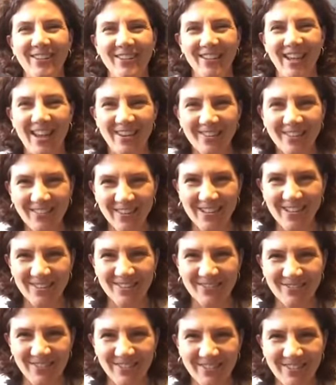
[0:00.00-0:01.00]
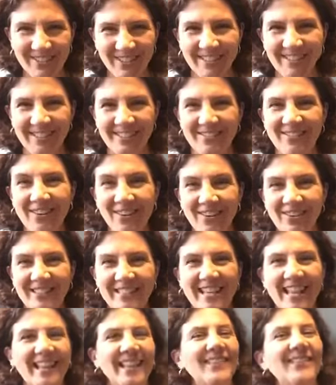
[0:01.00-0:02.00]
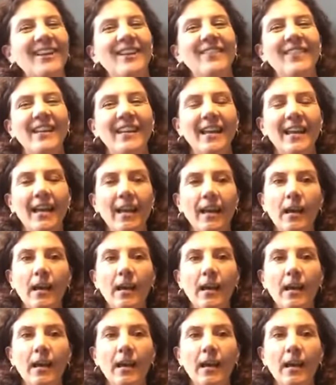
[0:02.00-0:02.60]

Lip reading: but anybody who's floated, you know exactly what I mean.